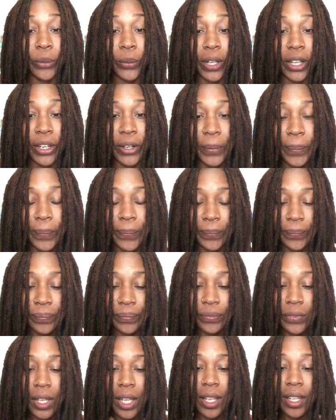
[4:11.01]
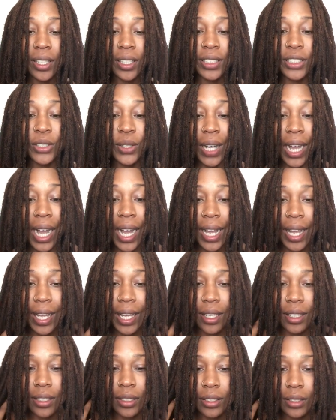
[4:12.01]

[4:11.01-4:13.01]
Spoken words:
quicker. So I